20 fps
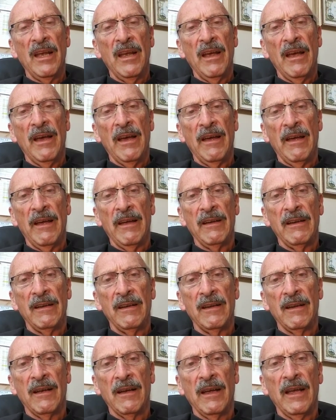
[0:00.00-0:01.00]
and
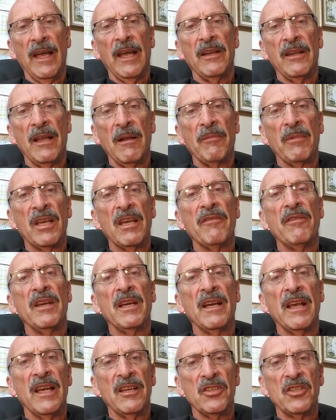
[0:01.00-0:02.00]
then
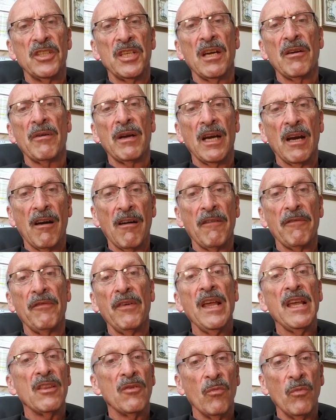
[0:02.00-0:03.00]
giving and sharing our
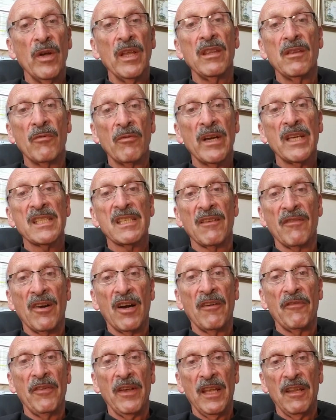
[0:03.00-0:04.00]
faith with the rest of
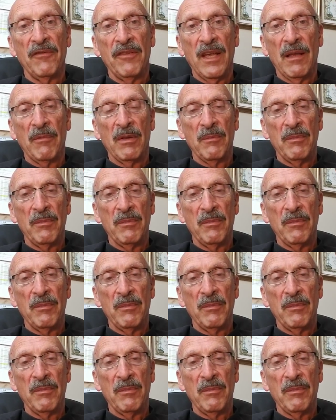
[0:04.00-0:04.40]
our faith family,